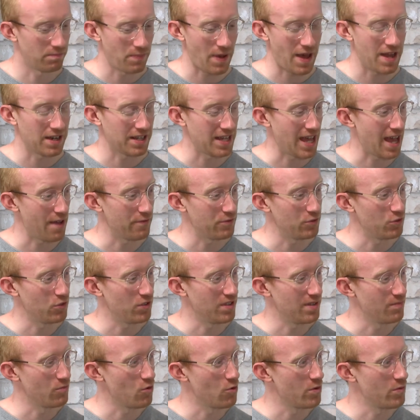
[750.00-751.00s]
Park Avenue
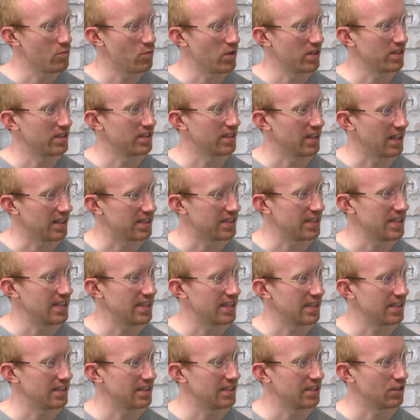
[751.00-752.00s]
at the moment, what, I see
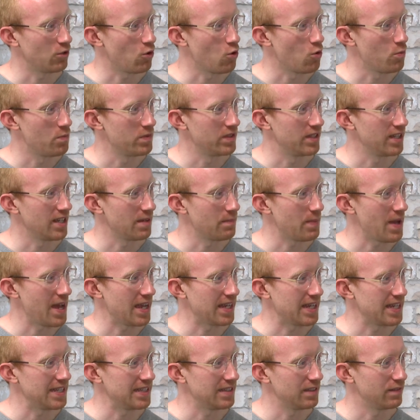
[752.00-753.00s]
that you're hoping to get
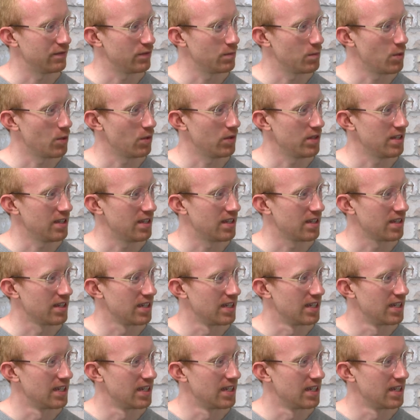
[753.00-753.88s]
back into the Football League.